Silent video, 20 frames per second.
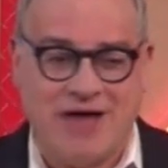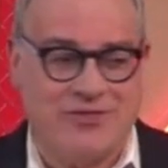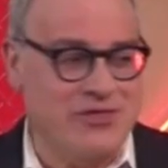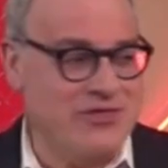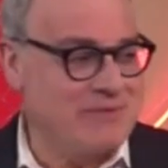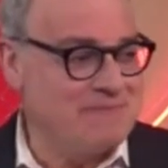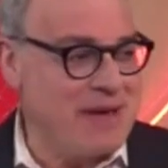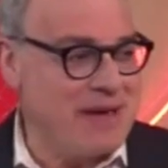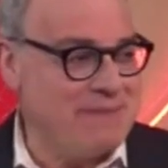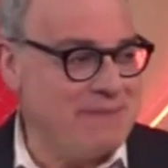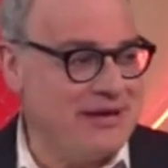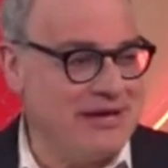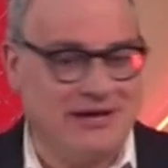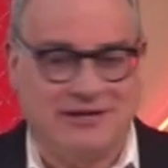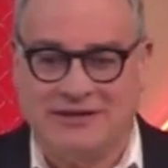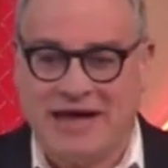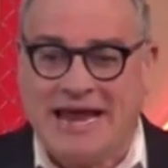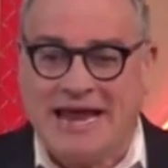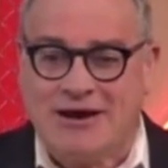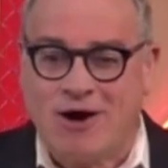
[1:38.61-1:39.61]
other than maybe
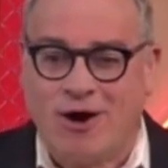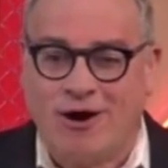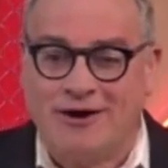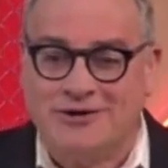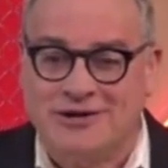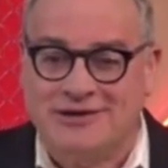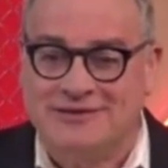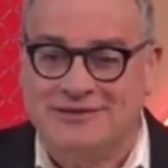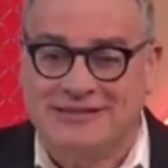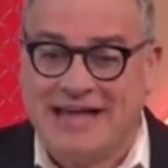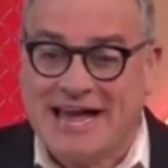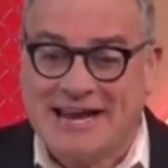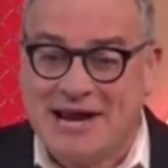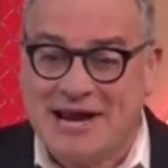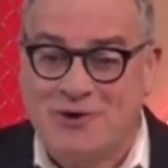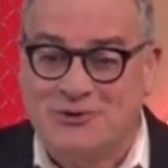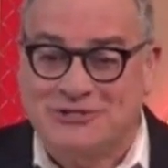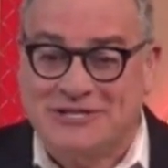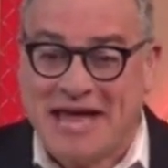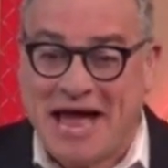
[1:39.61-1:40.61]
a
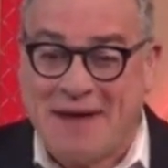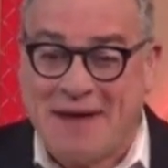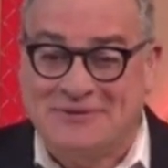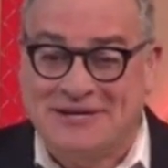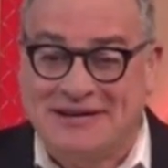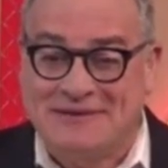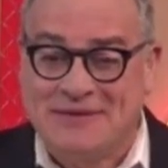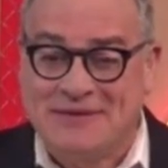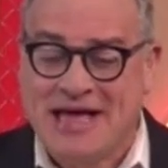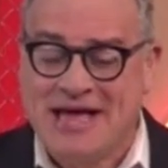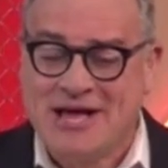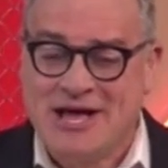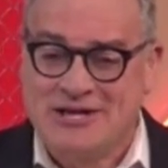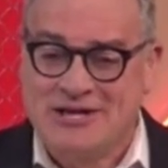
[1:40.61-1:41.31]
lighthouse captain.